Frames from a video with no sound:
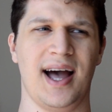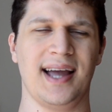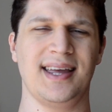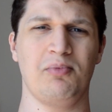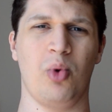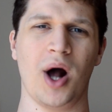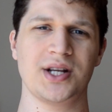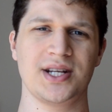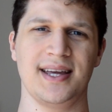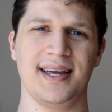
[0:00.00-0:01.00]
I kept
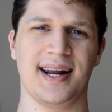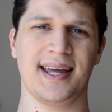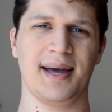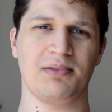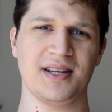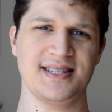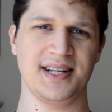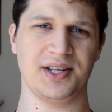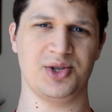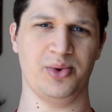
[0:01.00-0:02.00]
watching it and I kept
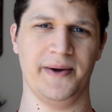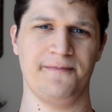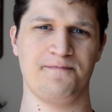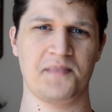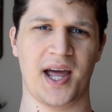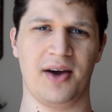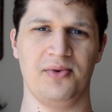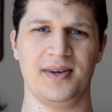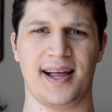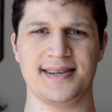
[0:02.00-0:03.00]
listening to it, and I
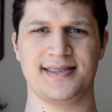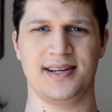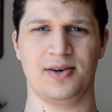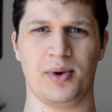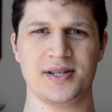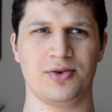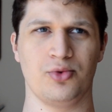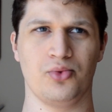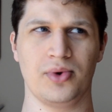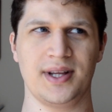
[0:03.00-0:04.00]
realized that it wasn't
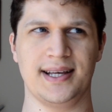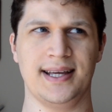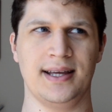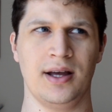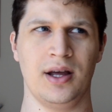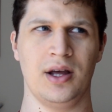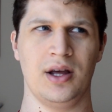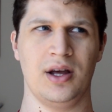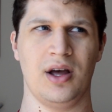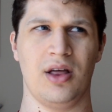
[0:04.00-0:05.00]
really
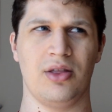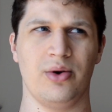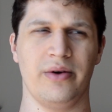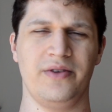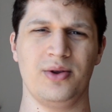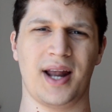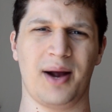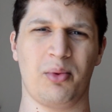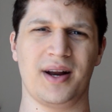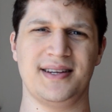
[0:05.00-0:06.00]
the review that I
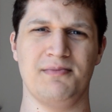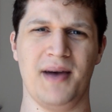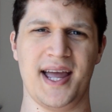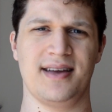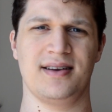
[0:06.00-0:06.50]
wanted to make.